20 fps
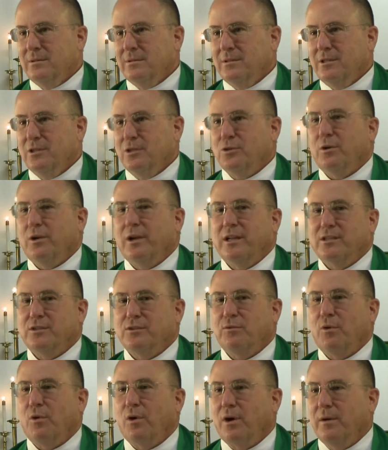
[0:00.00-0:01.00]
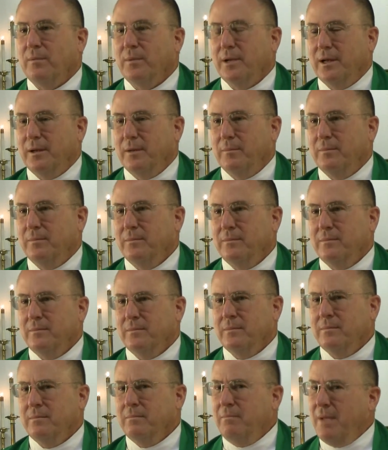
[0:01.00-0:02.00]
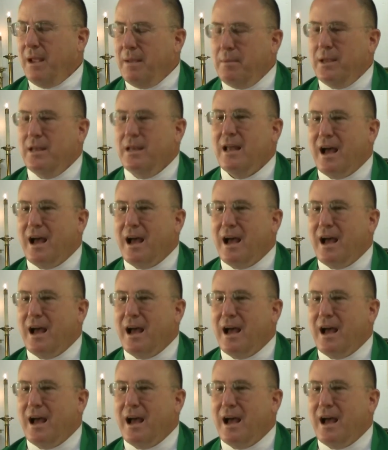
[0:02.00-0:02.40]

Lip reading: to transform him. Maybe